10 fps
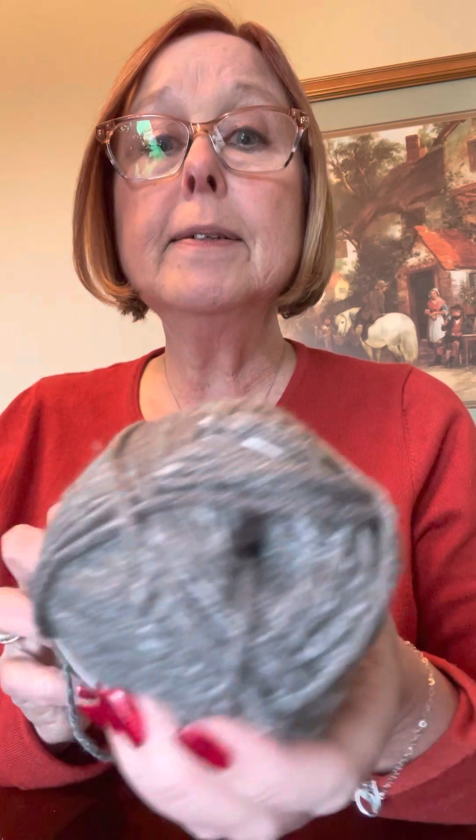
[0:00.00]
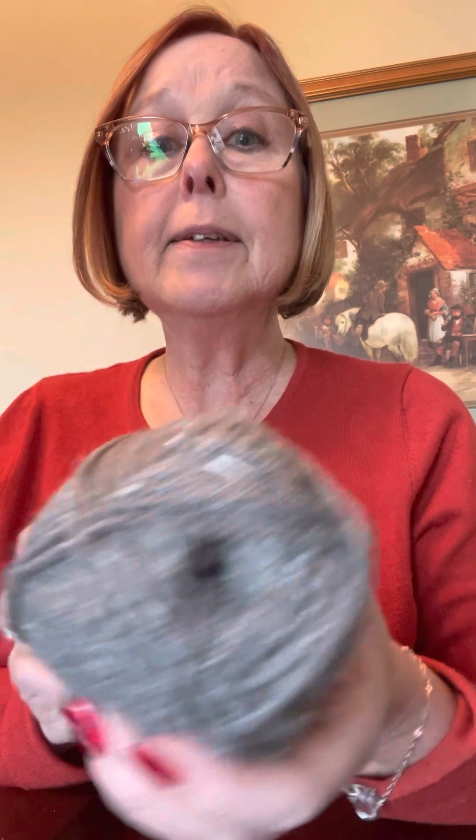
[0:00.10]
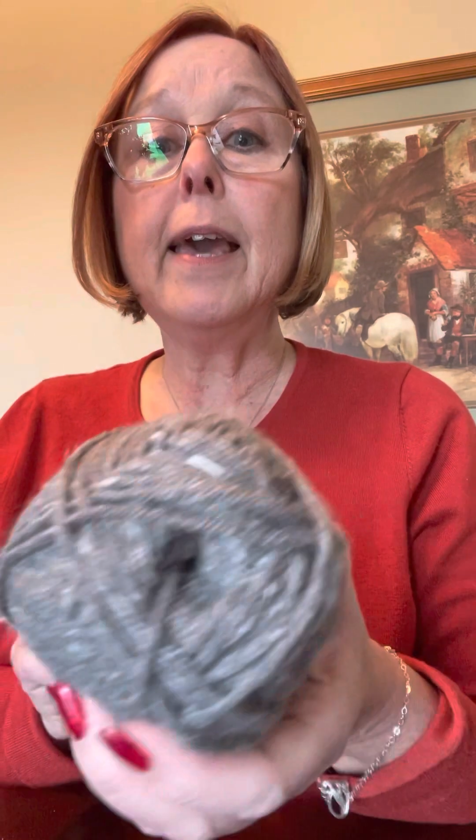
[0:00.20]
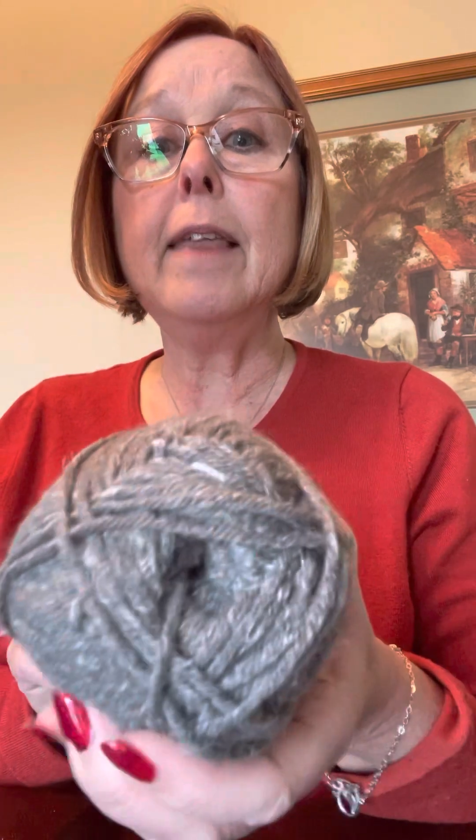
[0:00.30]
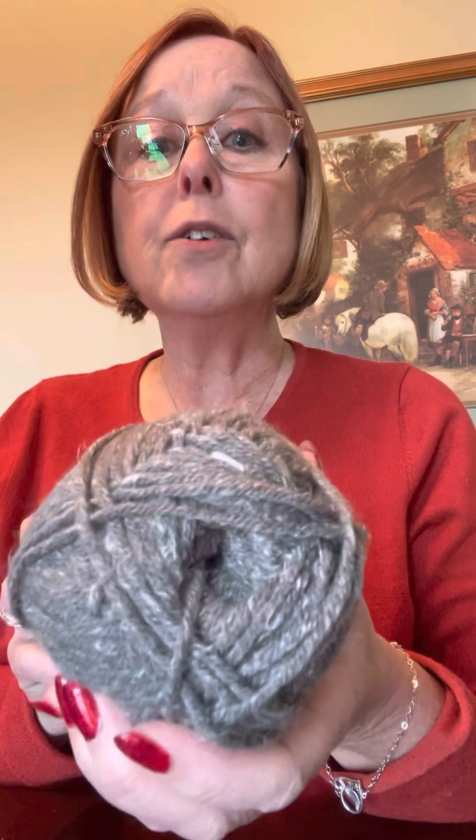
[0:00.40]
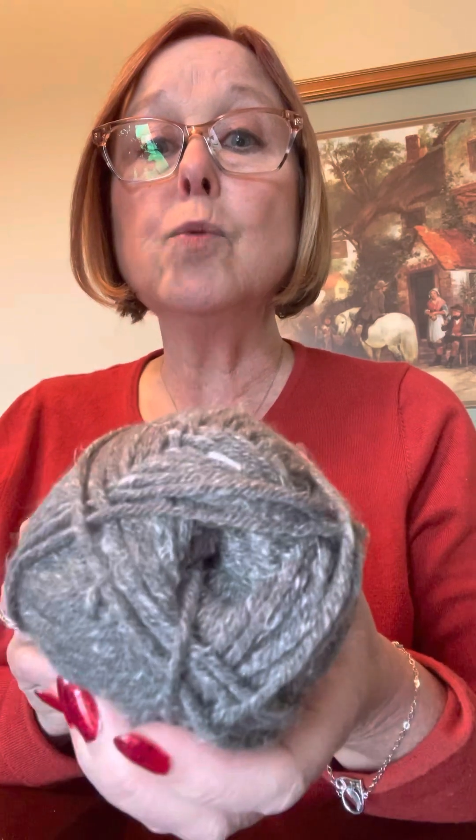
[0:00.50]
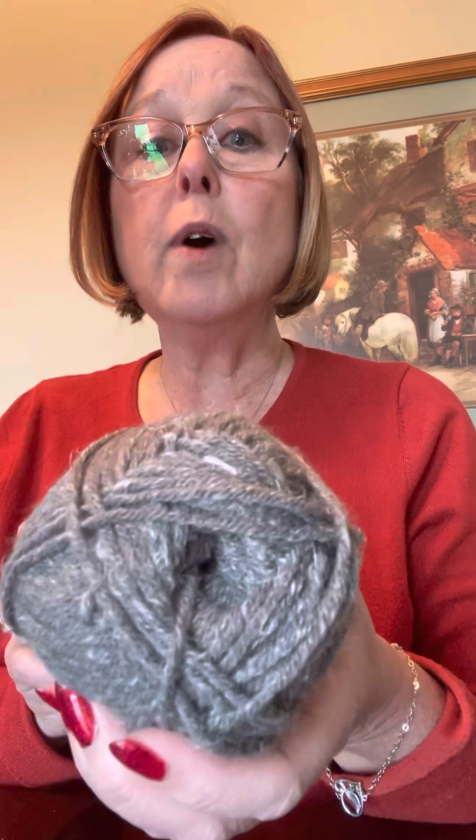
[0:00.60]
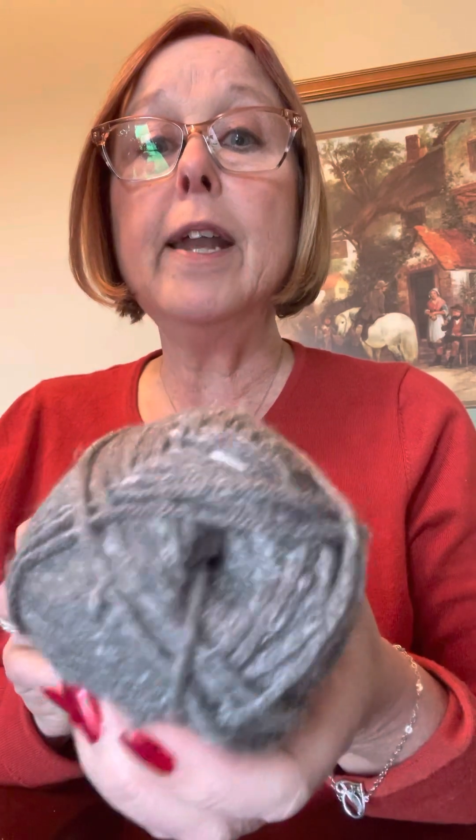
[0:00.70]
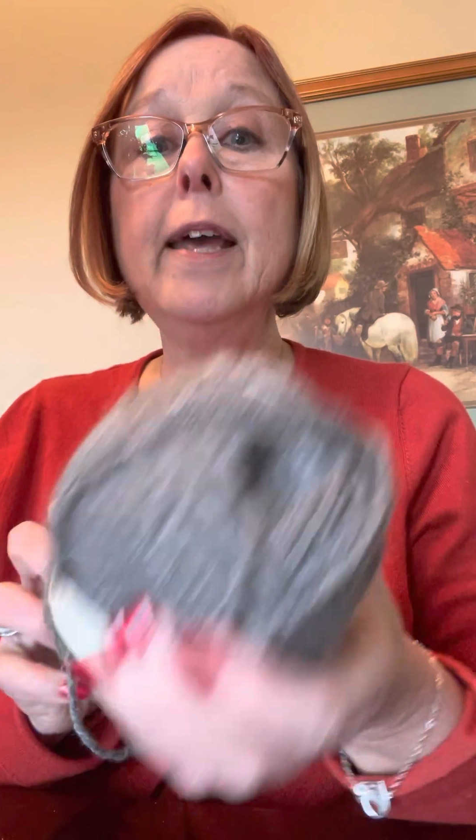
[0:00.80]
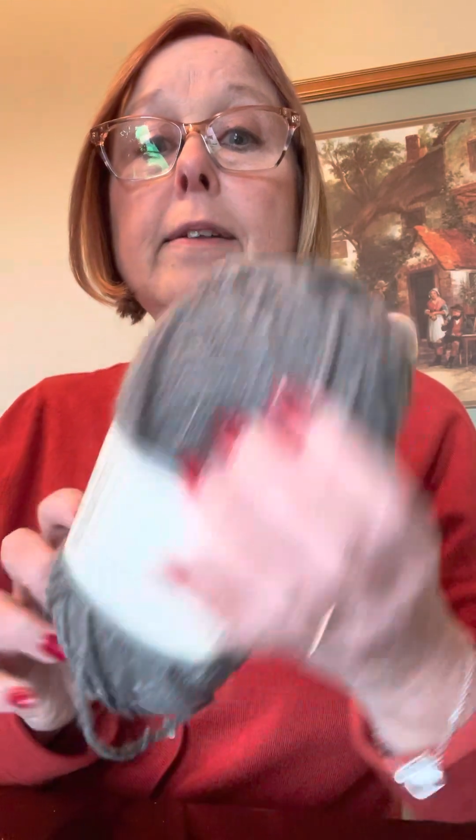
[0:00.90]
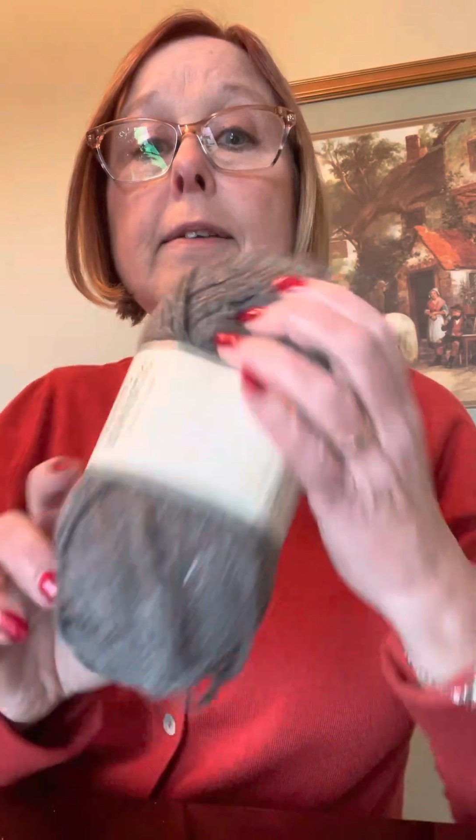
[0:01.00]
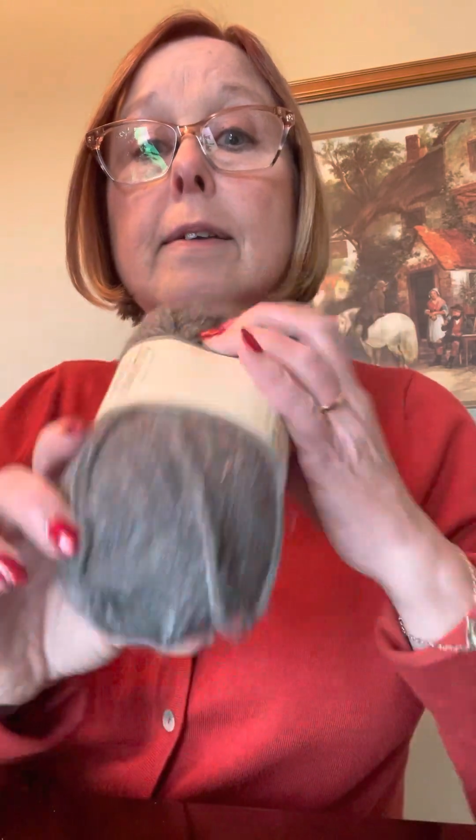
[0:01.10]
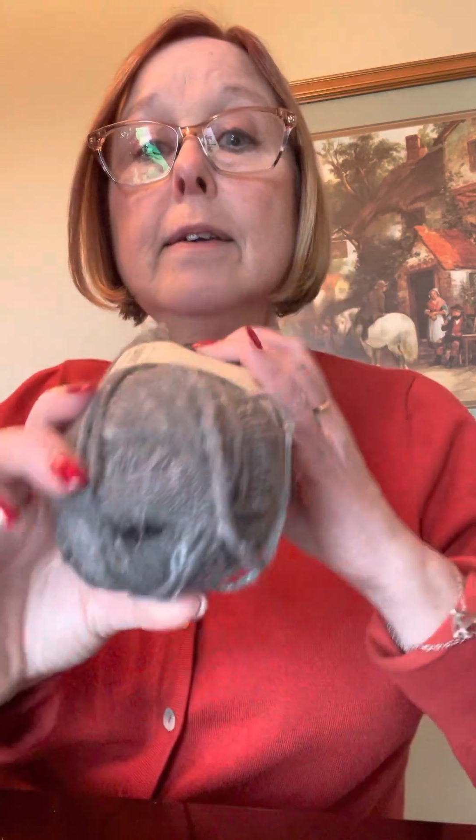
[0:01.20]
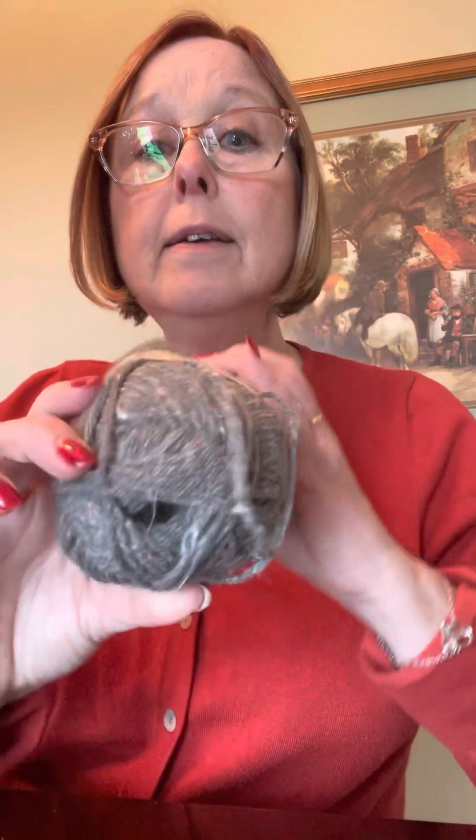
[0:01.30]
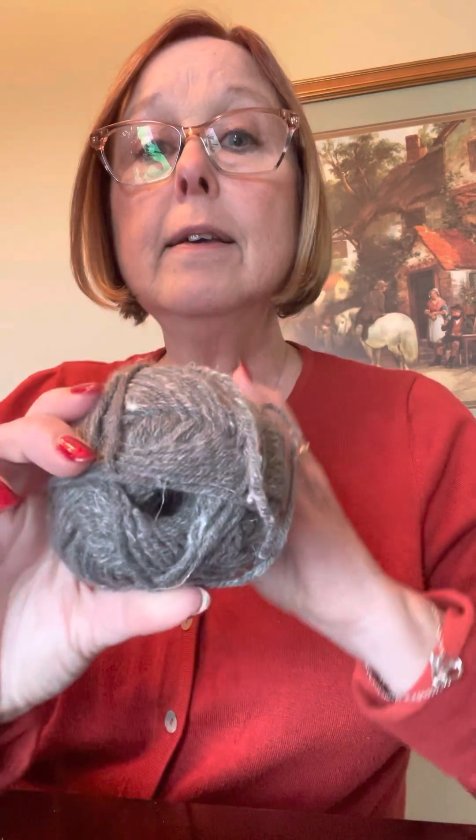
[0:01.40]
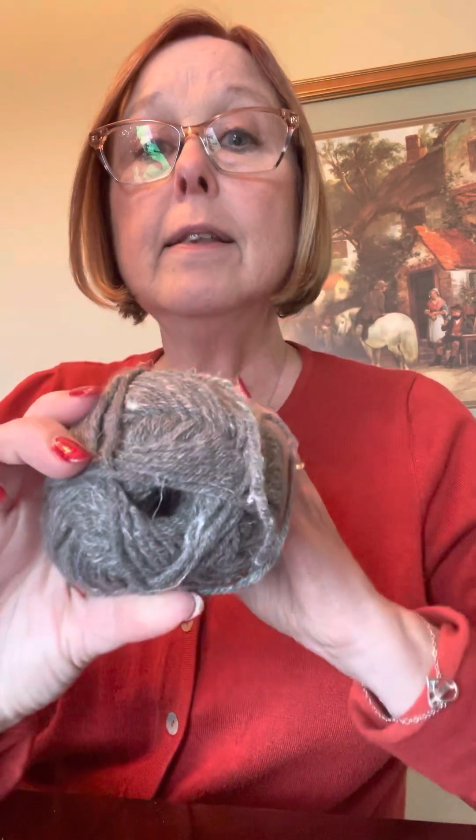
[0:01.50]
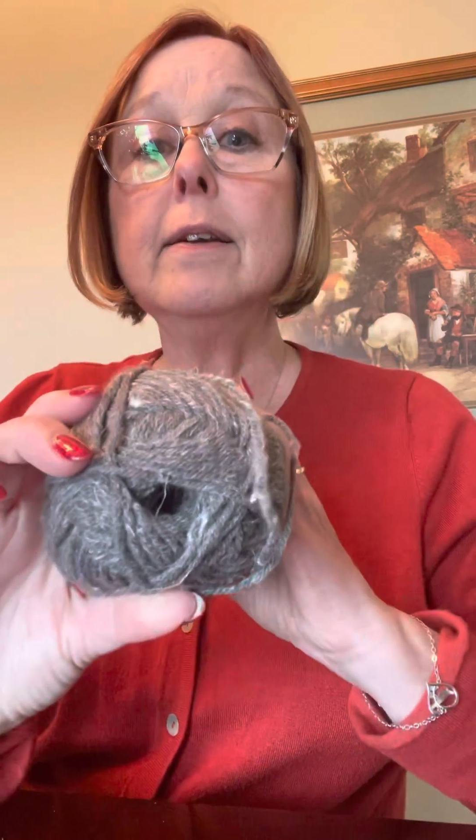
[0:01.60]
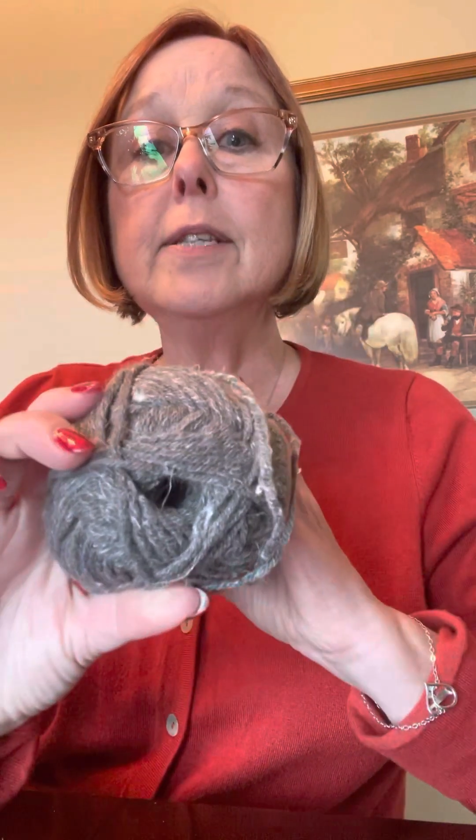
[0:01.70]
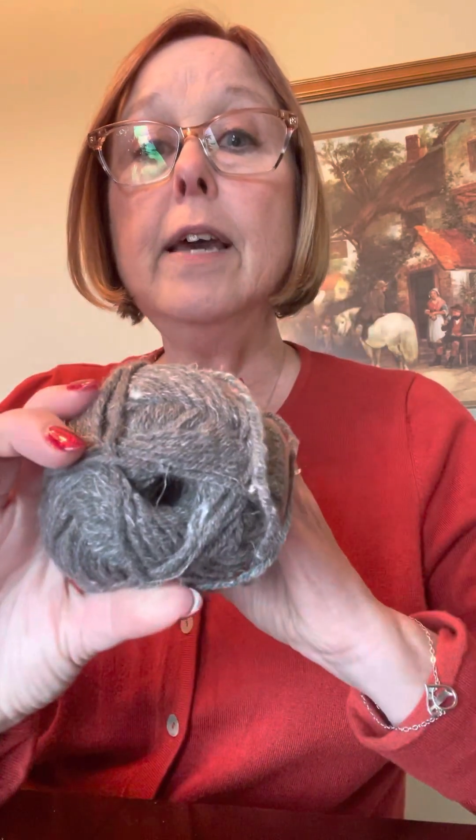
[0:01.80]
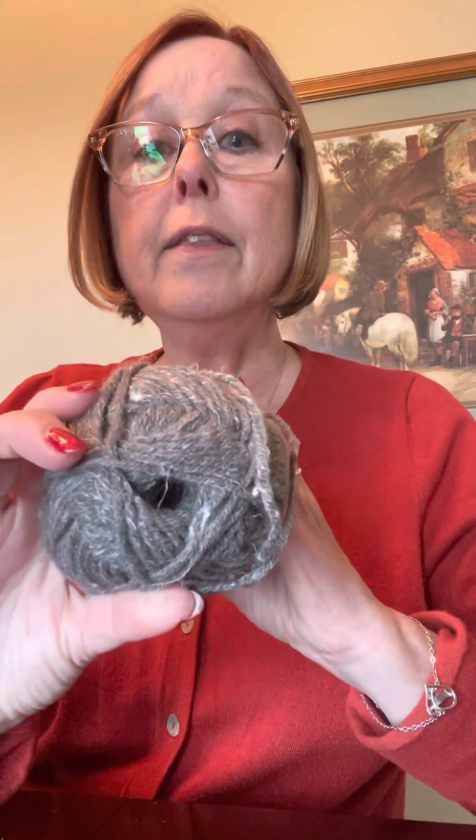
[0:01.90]
Okay, there's one end,
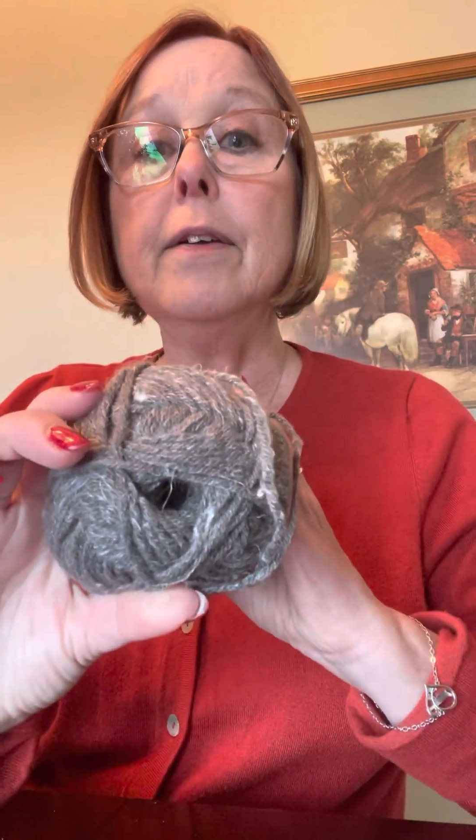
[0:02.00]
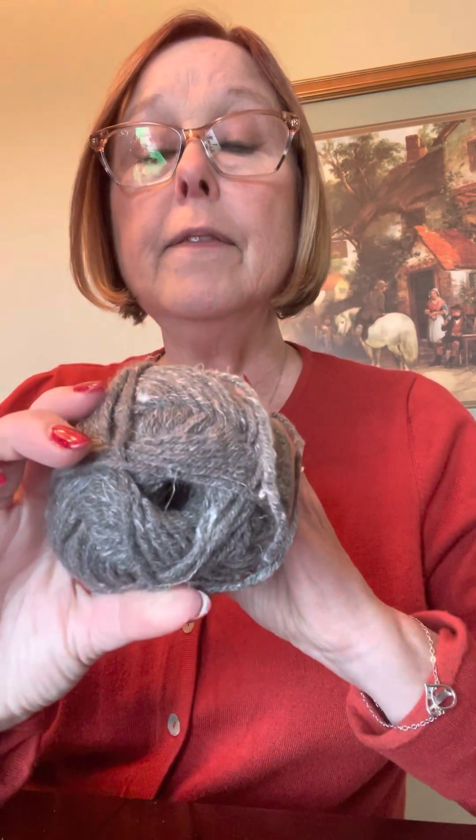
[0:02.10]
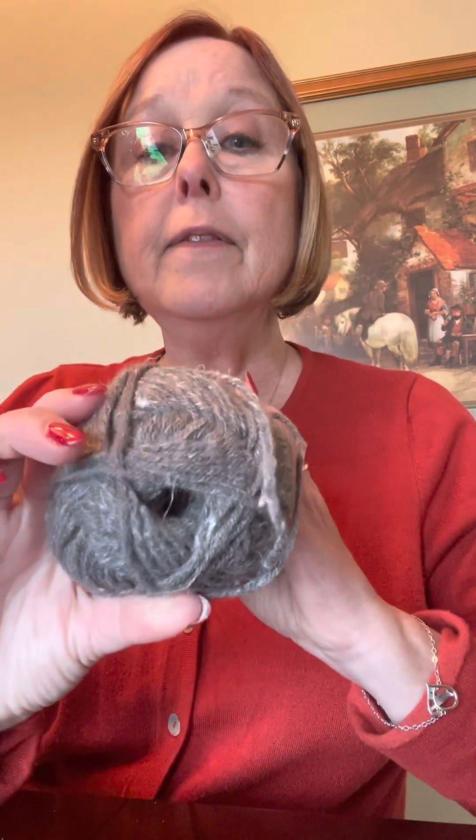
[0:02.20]
there's the other.